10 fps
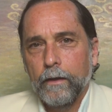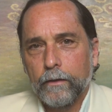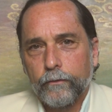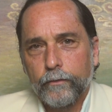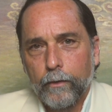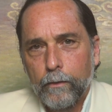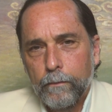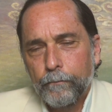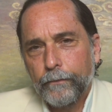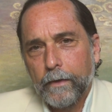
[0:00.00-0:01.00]
And
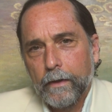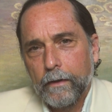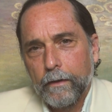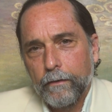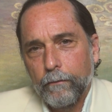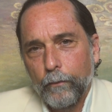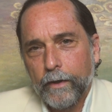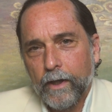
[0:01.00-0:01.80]
so we